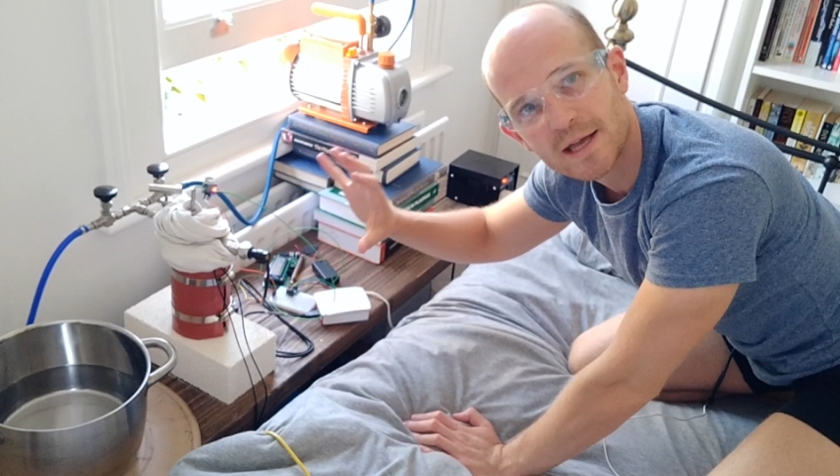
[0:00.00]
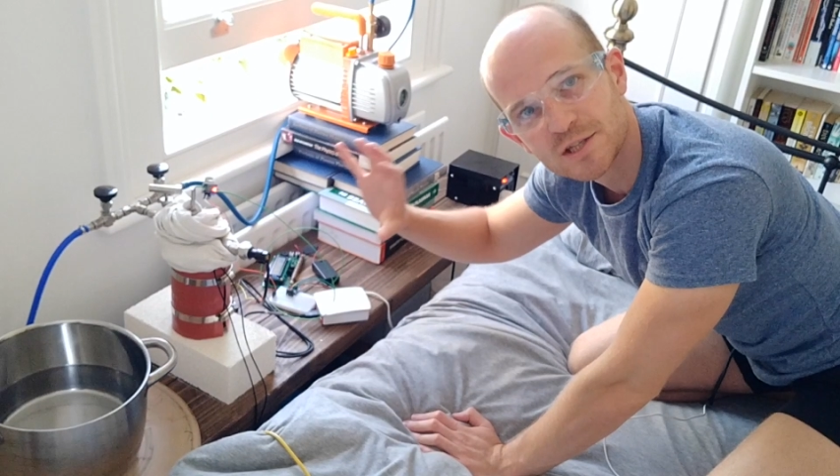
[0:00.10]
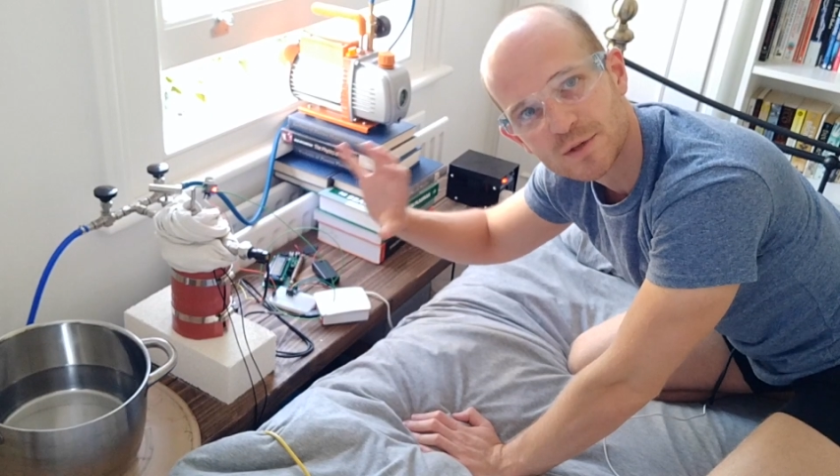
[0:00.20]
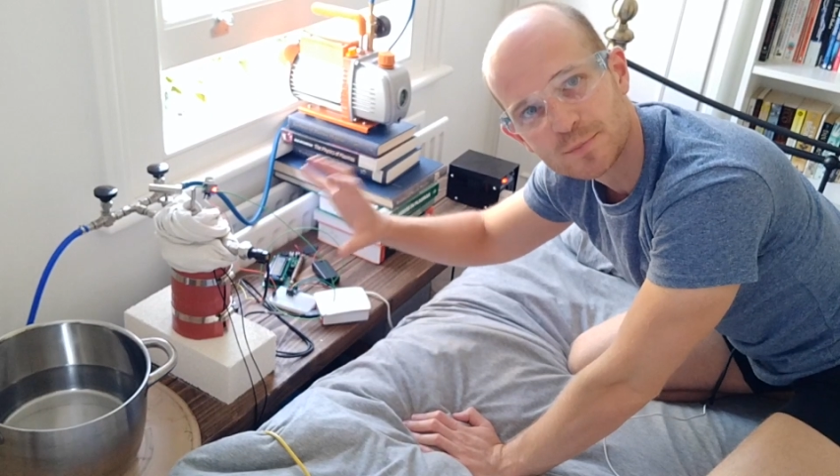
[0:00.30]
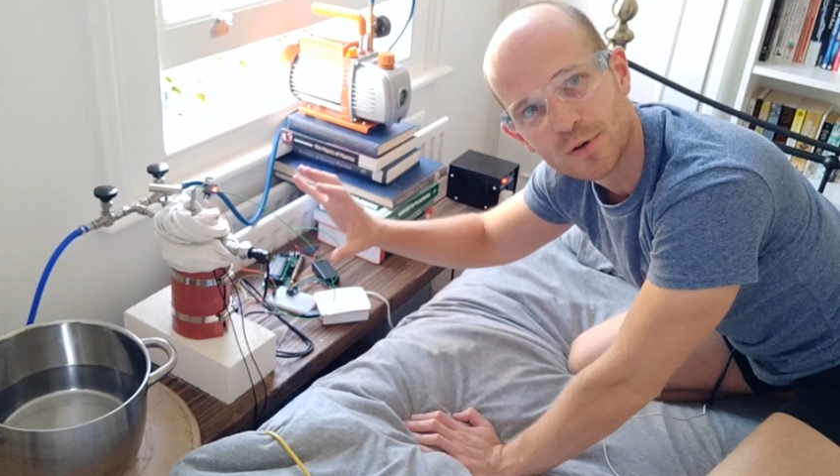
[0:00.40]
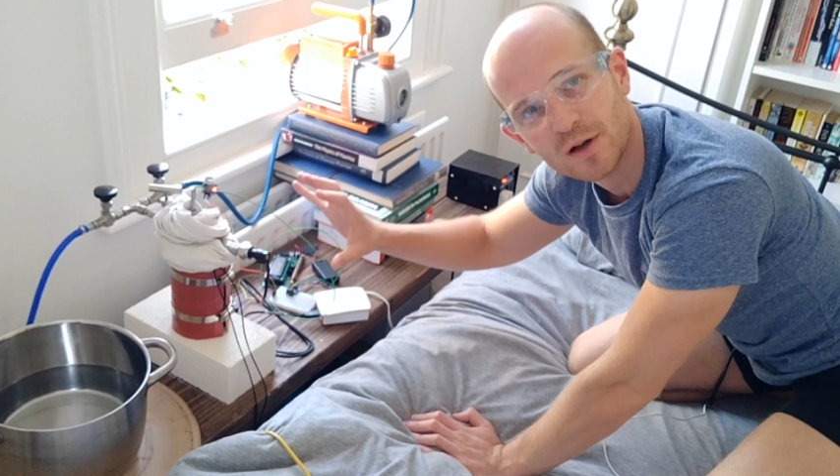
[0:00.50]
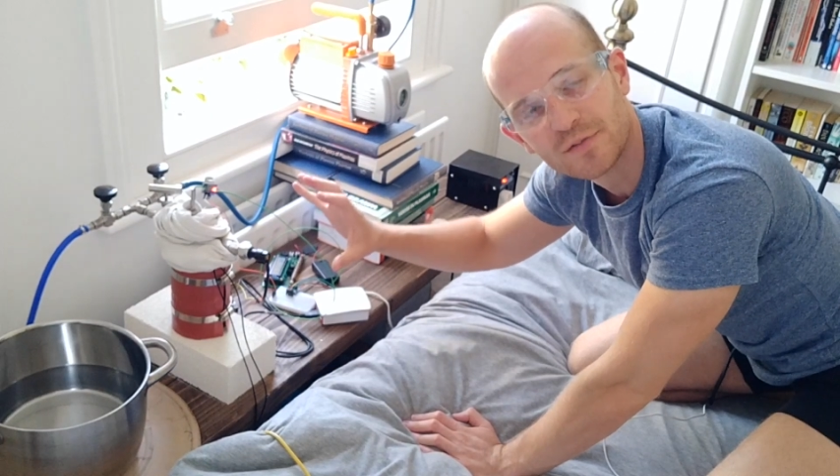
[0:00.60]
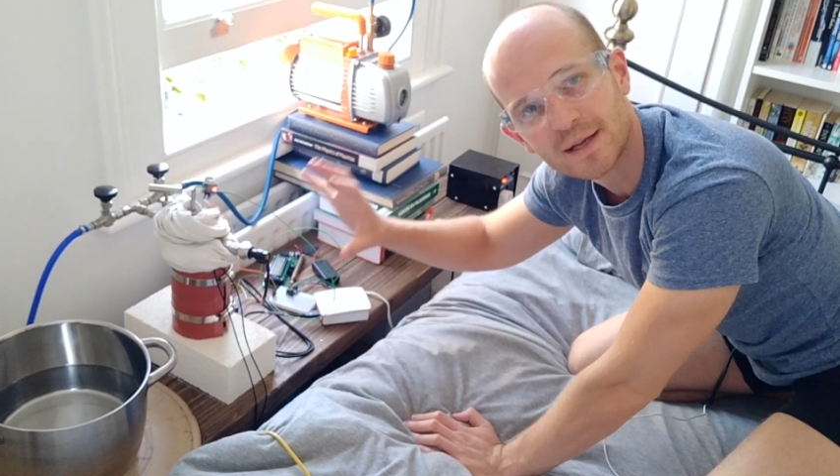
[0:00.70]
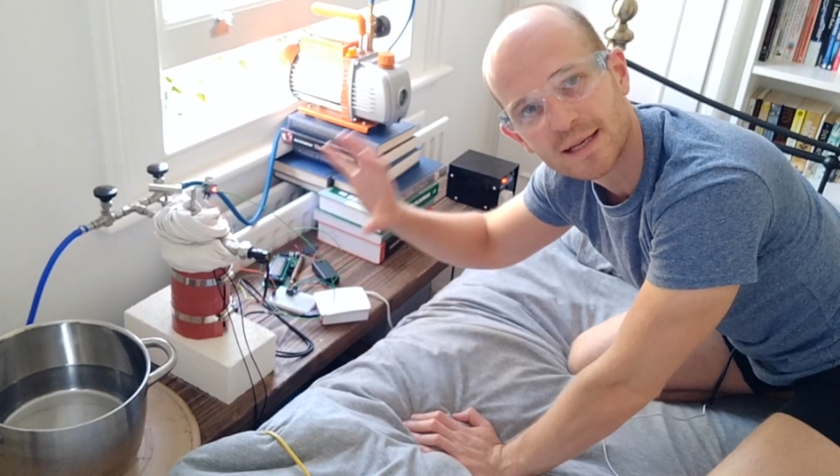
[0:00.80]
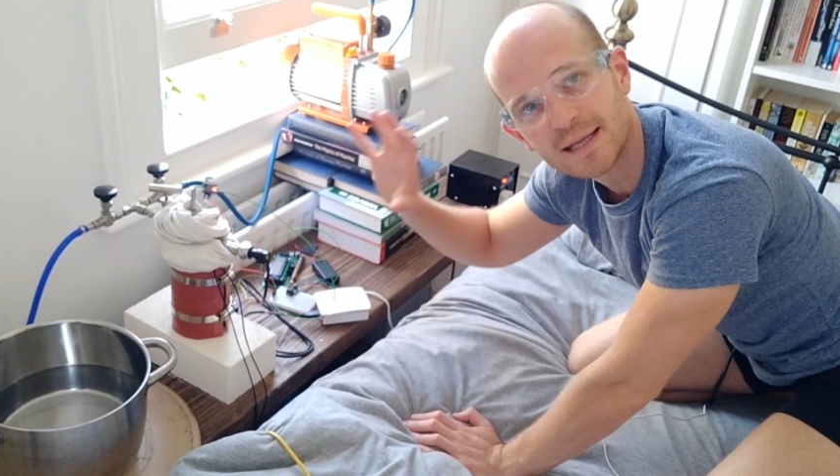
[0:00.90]
so it's
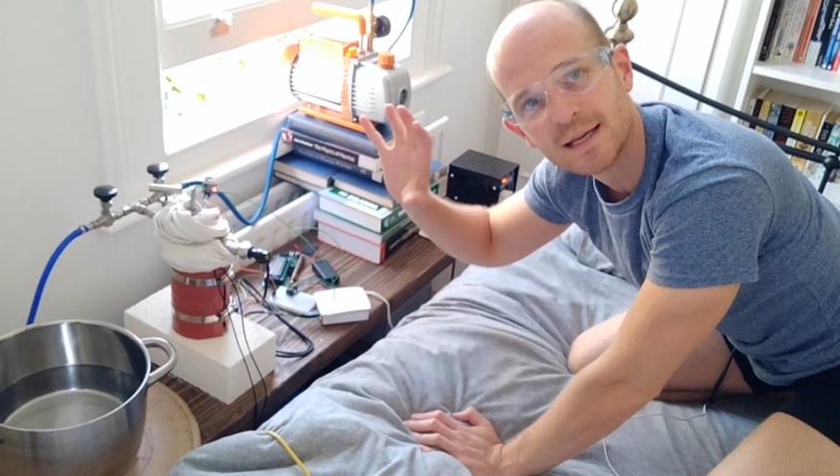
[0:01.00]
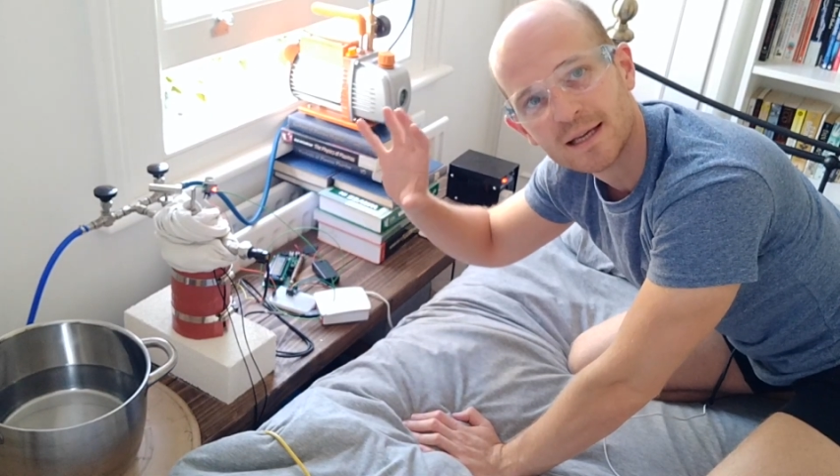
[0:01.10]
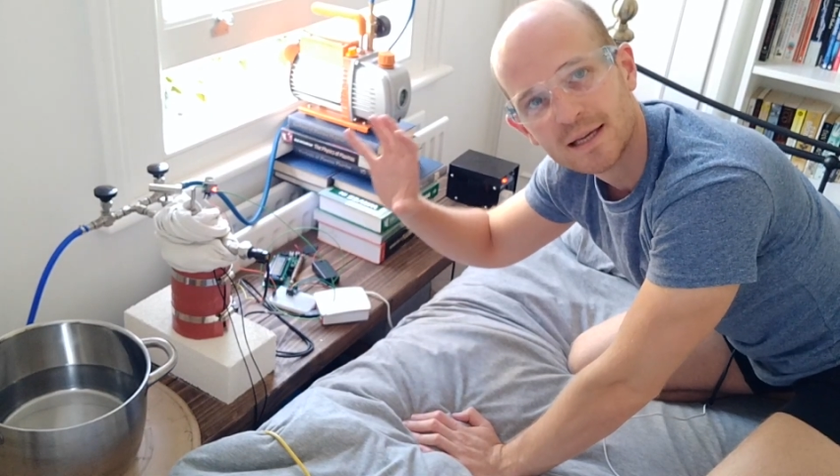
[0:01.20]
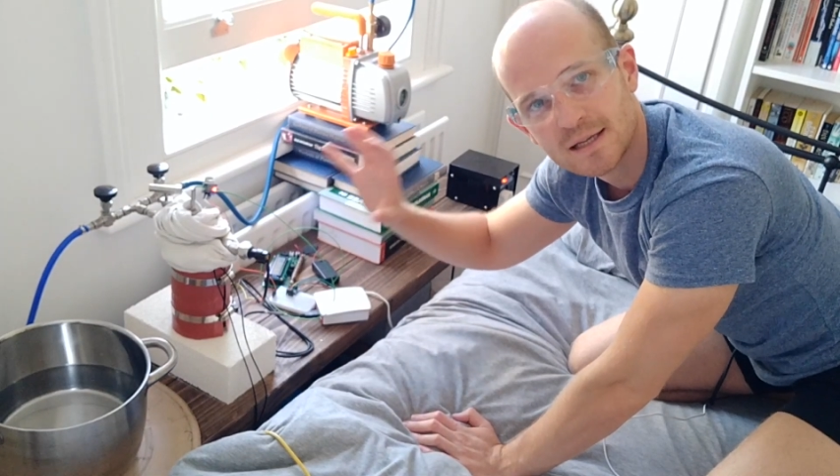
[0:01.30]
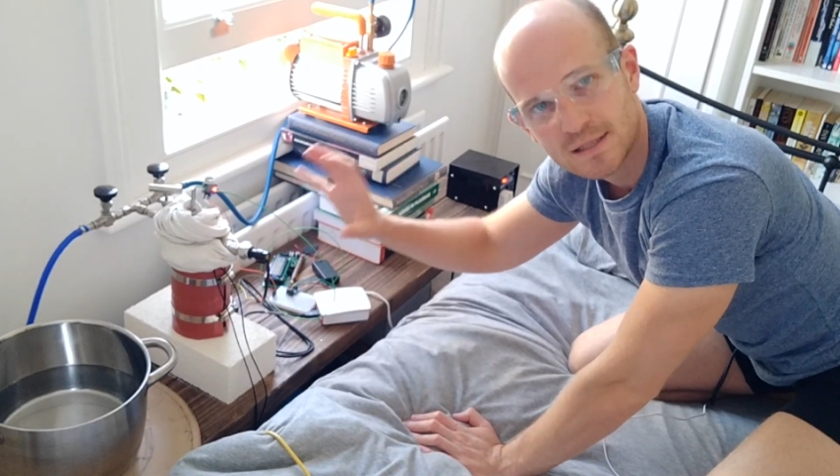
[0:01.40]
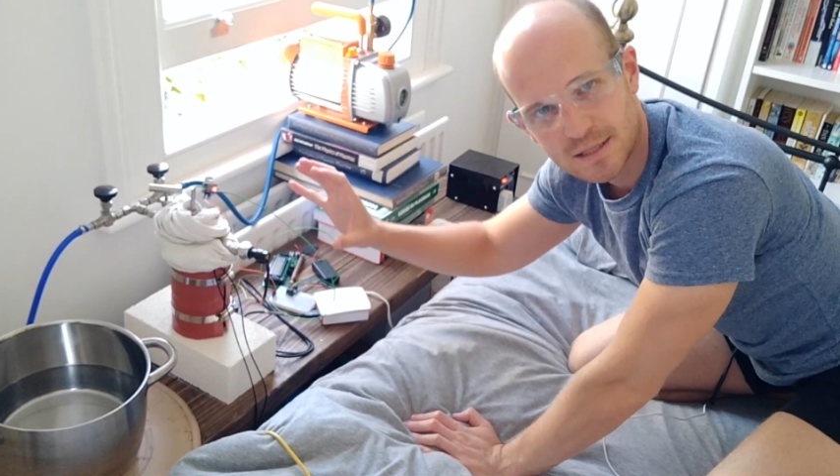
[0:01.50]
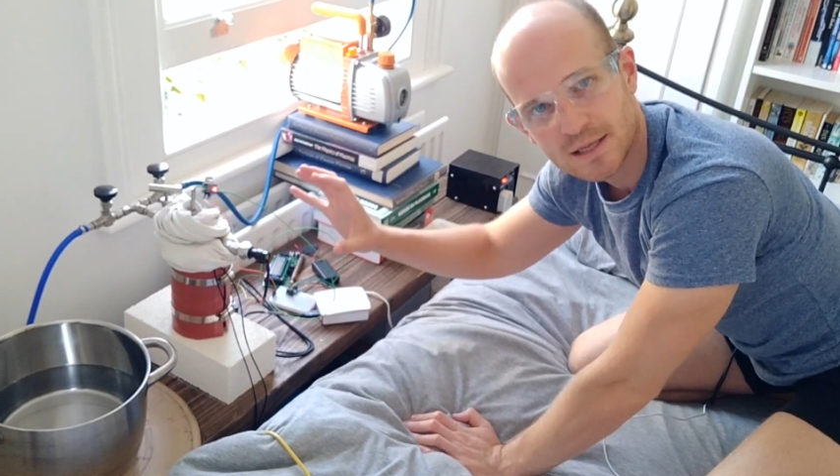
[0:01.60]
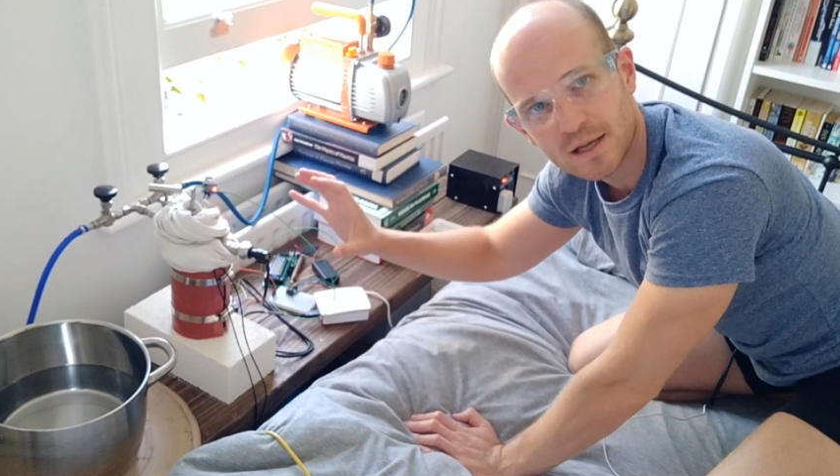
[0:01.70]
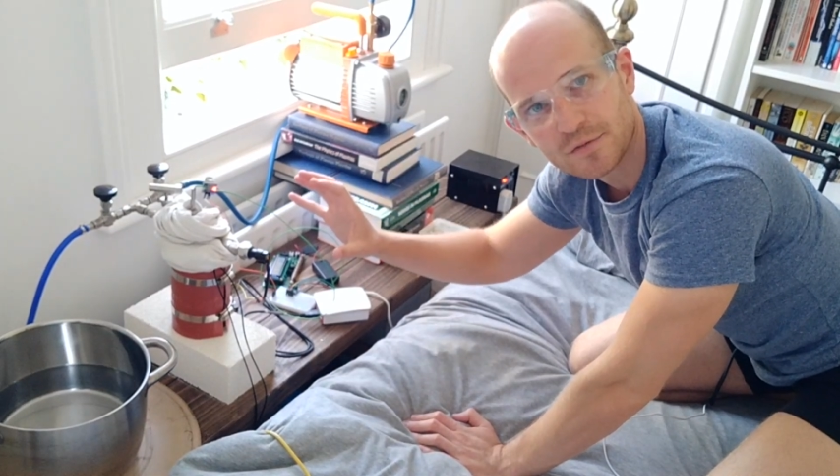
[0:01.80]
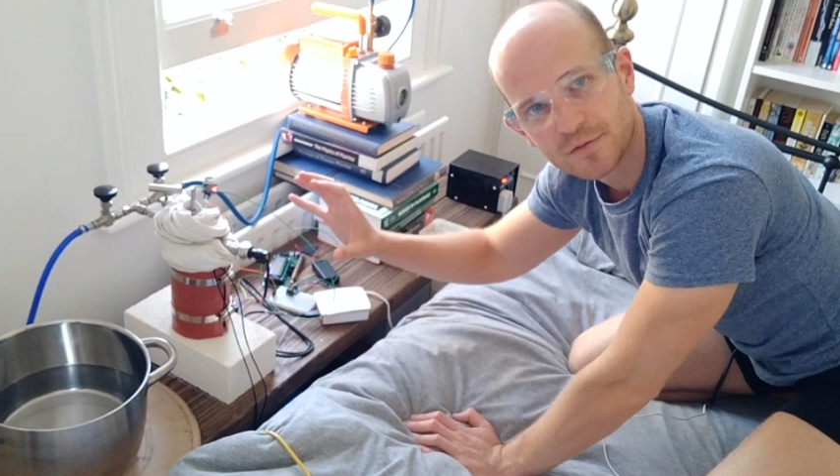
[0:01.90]
perfectly
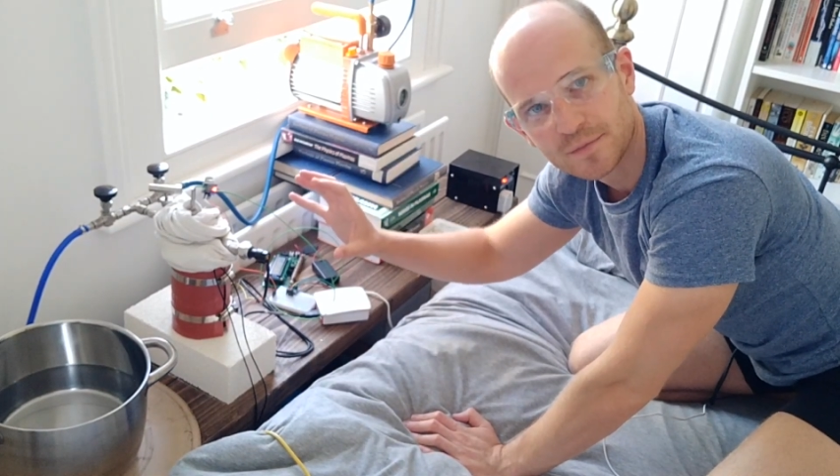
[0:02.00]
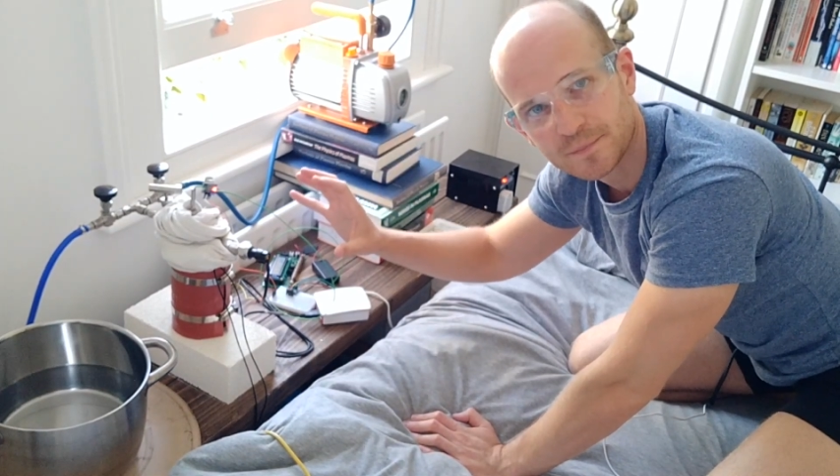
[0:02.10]
safe.